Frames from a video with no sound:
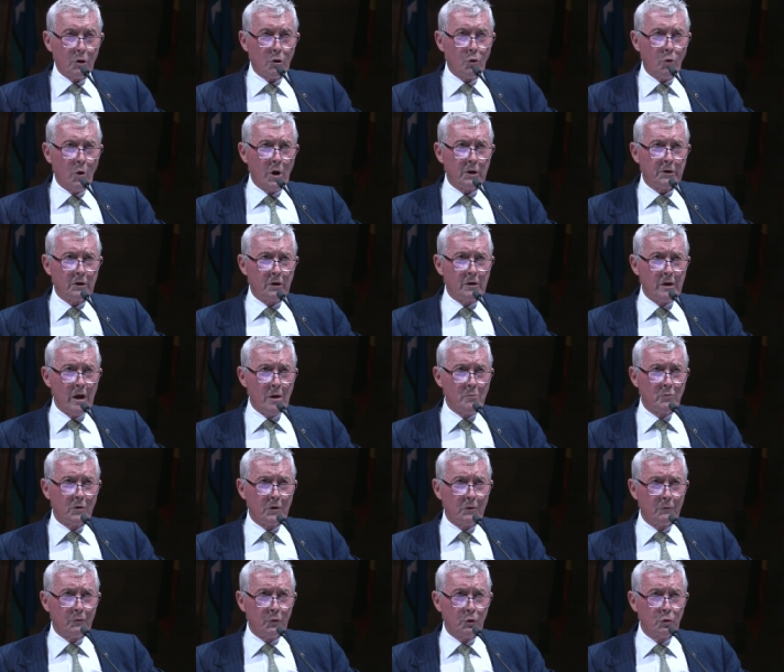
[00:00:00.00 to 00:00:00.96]
quite a
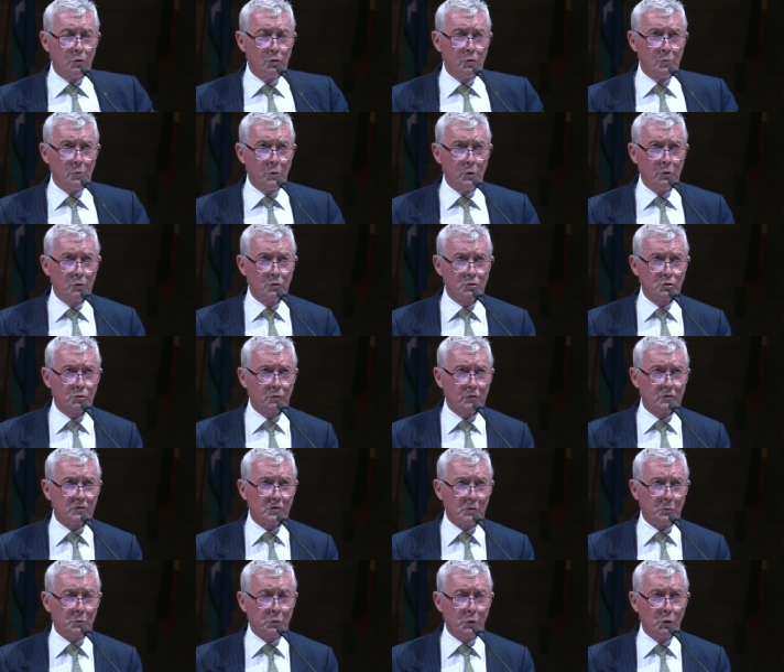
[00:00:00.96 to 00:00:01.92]
number of whom who
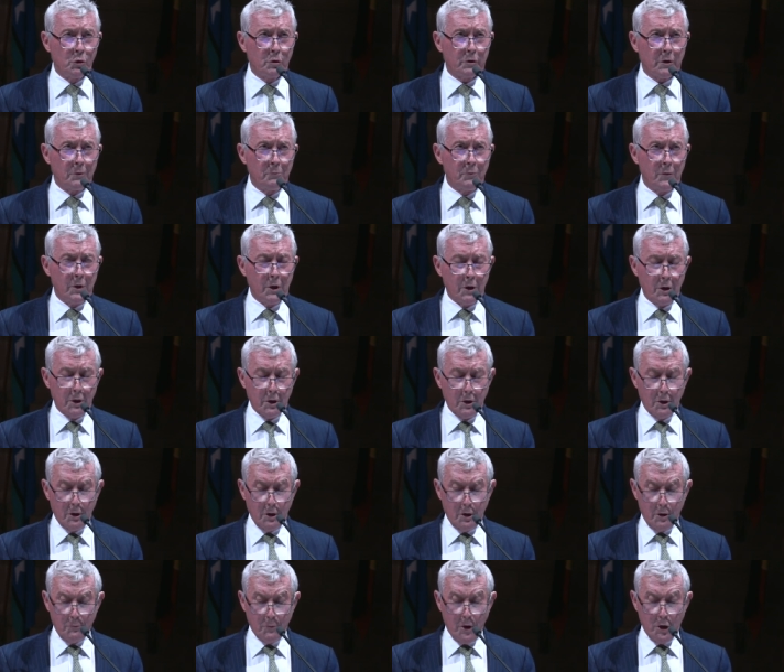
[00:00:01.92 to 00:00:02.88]
should support a,
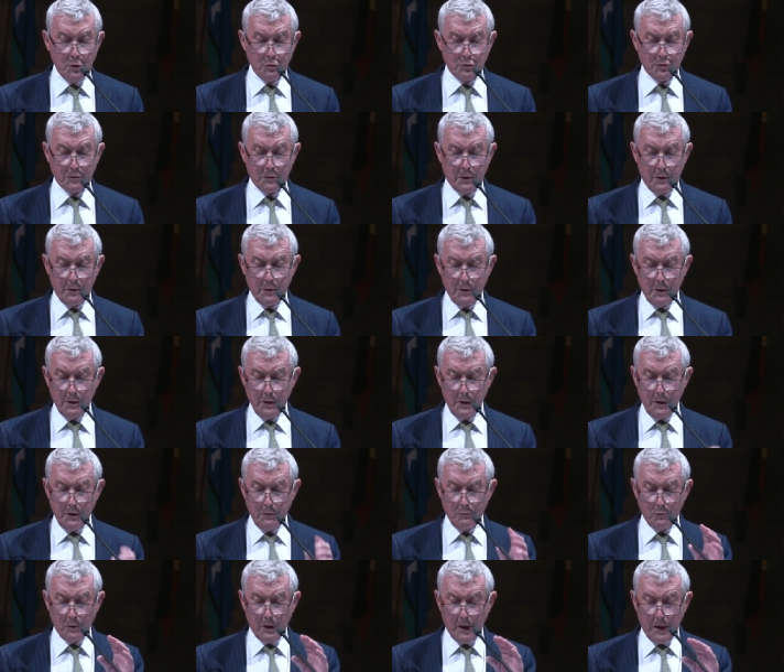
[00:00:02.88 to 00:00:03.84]
a motion
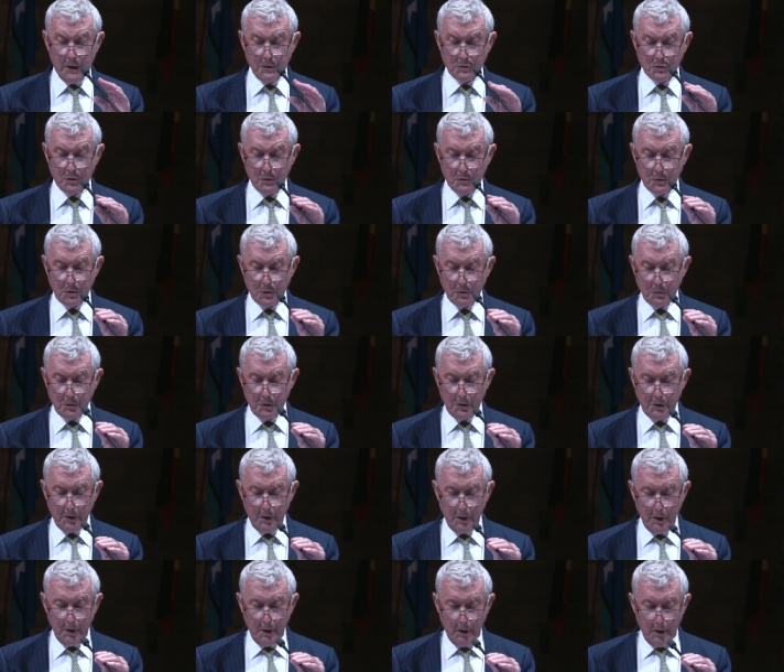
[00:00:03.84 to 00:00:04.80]
in relation to
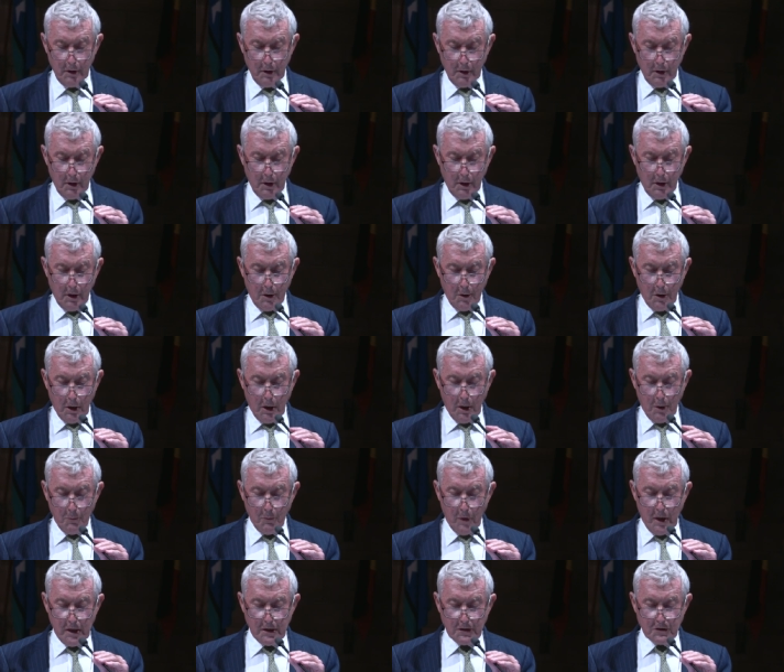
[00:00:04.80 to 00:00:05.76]
it,
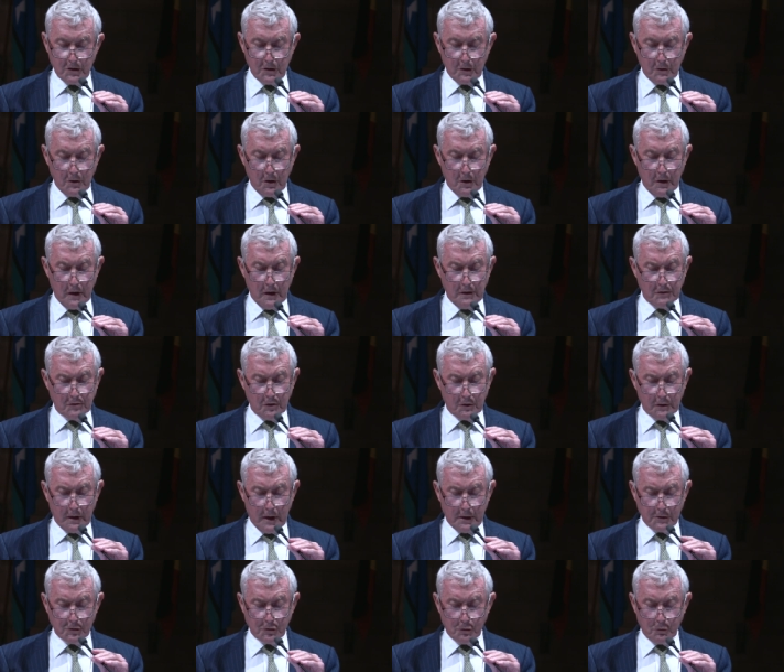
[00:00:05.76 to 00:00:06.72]
makes it an
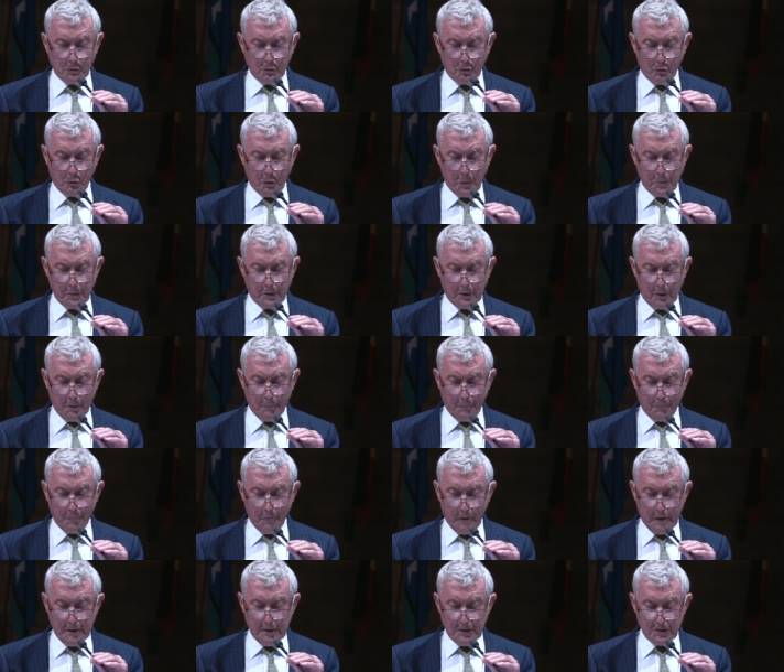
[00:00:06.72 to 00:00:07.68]
international criminal
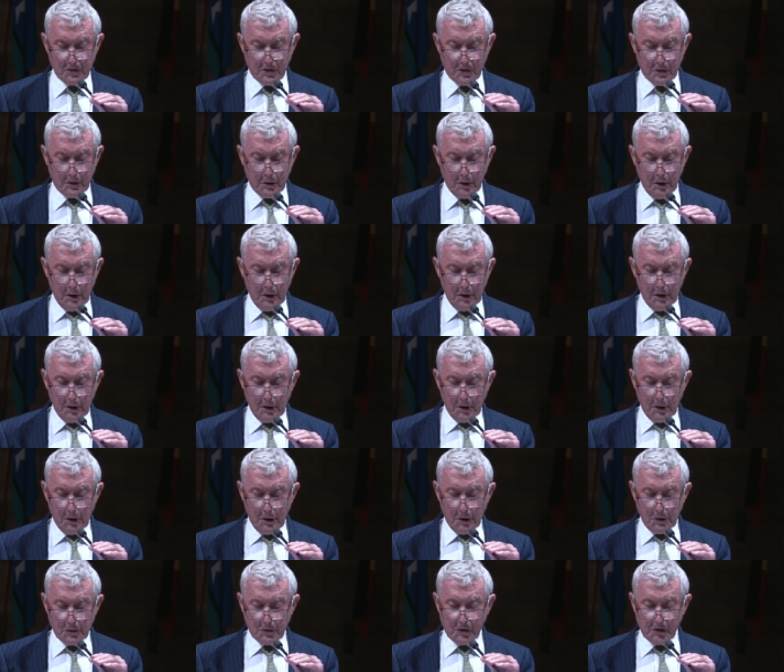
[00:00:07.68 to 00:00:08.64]
offence
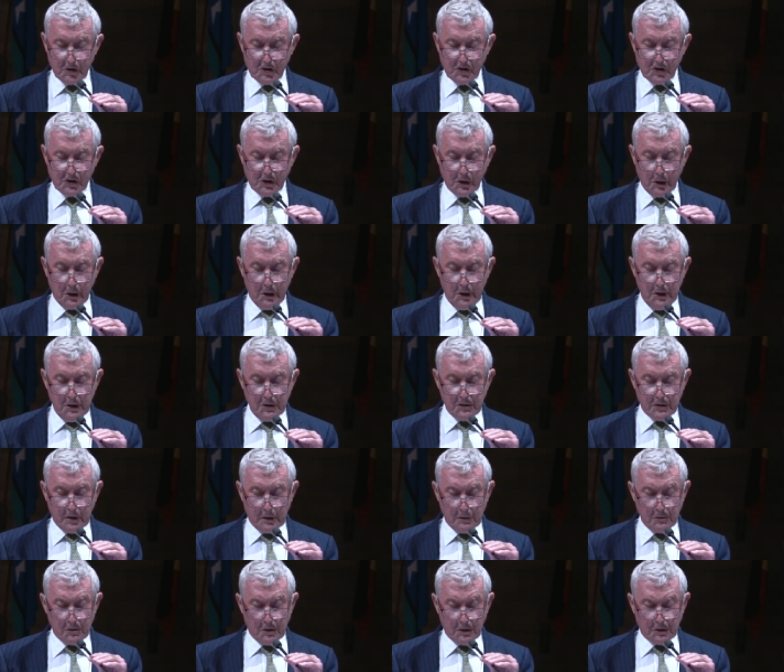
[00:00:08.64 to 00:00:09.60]
to
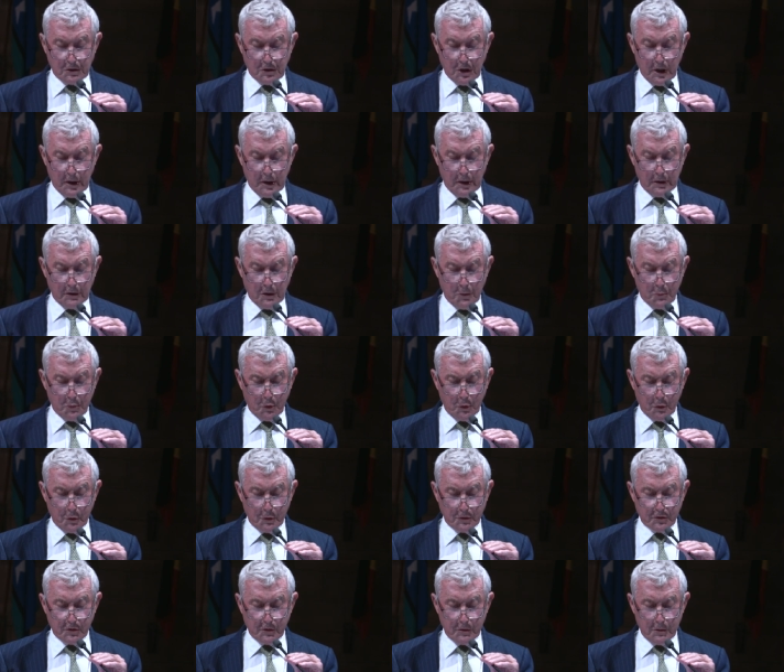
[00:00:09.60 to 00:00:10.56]
seize and detain a
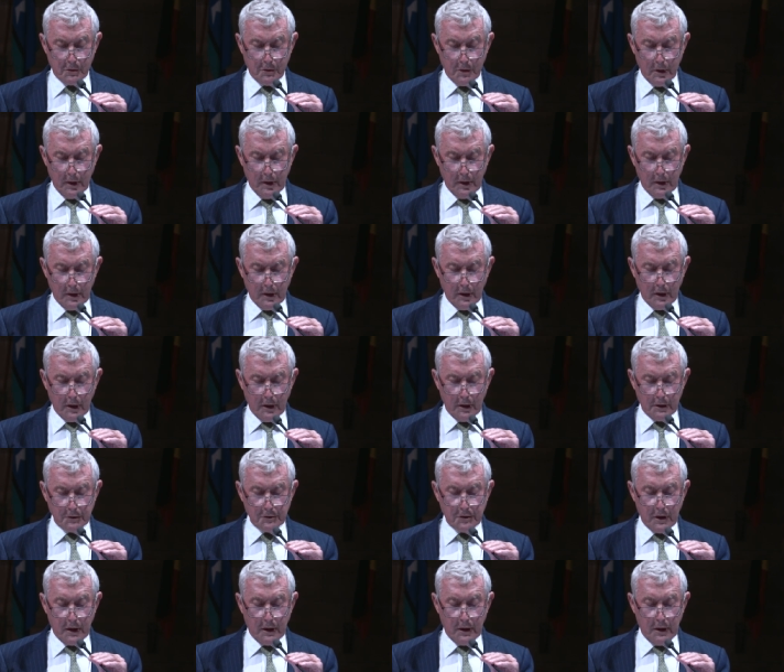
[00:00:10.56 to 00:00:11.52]
person
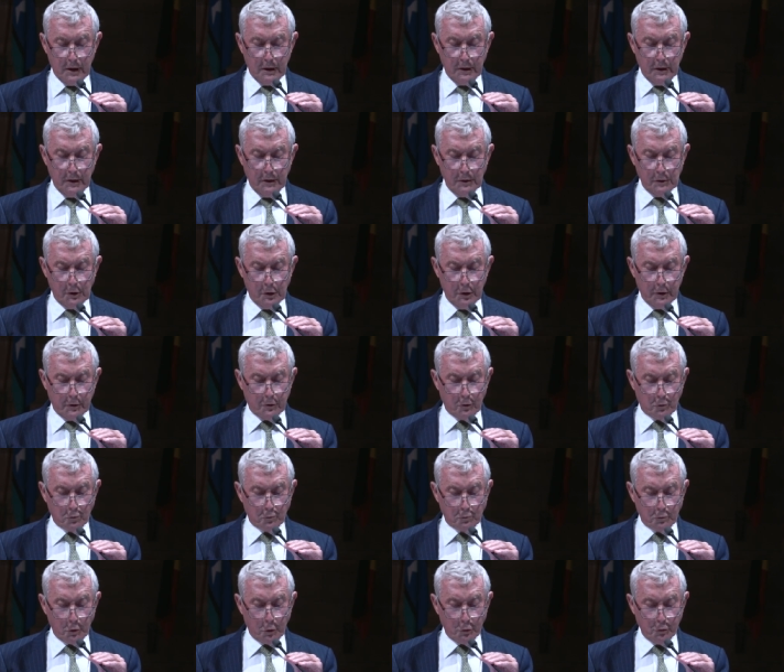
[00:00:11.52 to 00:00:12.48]
under any
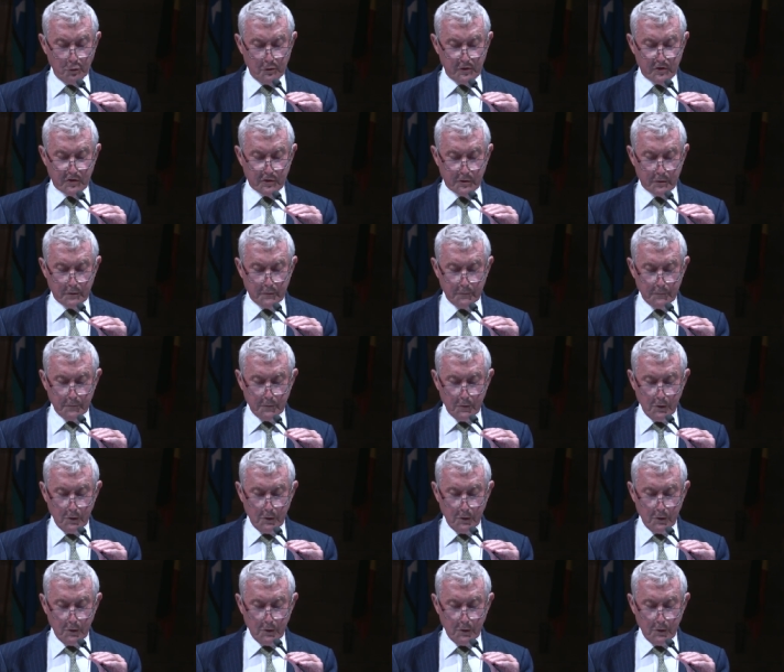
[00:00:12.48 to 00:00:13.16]
legal ruse,